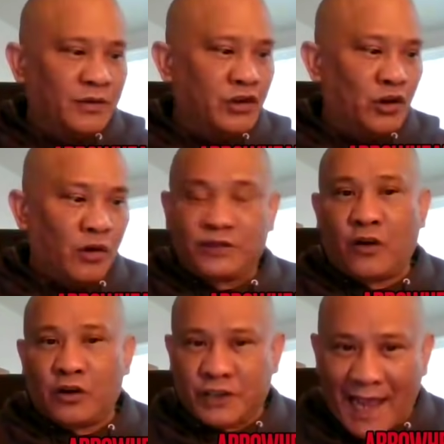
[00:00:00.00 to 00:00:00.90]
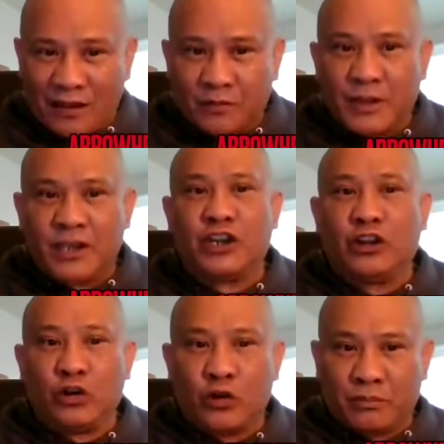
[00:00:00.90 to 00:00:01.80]
you know, as far as the acclimation
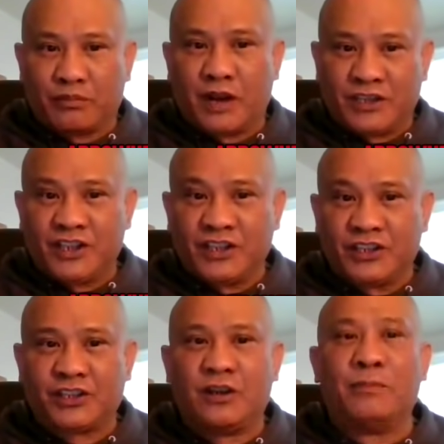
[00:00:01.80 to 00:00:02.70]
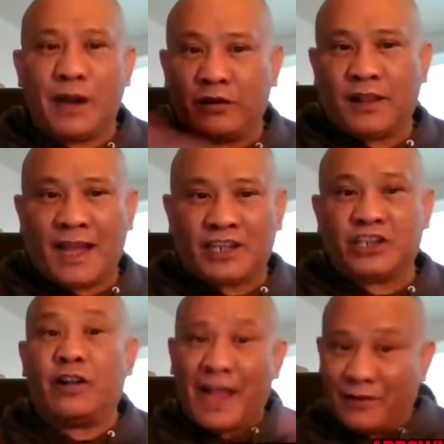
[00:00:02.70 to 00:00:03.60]
and learning process compared to last
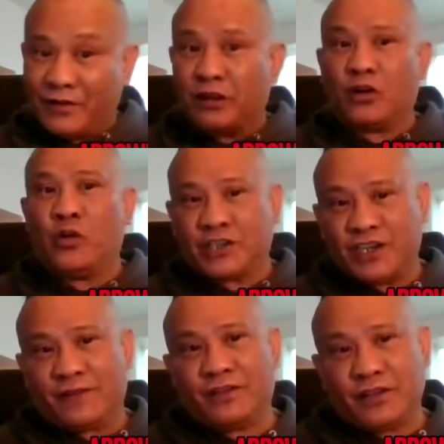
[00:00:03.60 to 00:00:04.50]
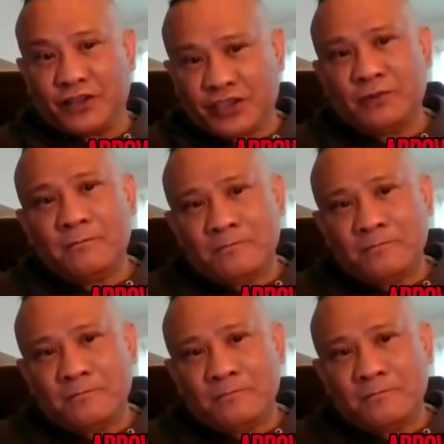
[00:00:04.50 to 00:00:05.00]
year? And I have another question after this.